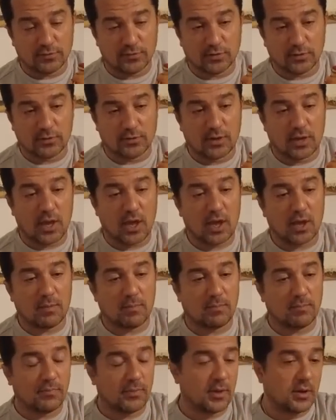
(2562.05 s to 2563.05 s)
The
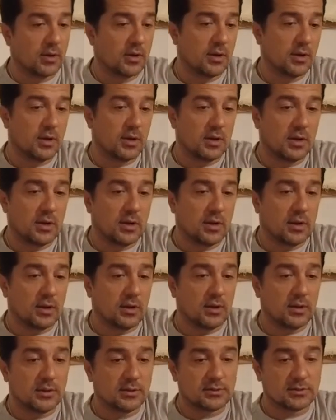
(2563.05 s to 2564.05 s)
cap
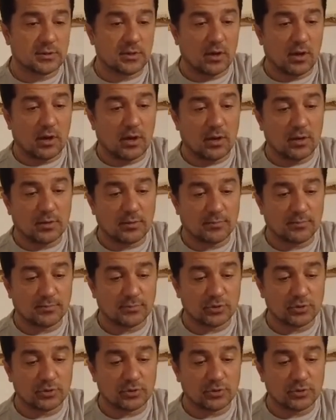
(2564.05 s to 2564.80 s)
is gone,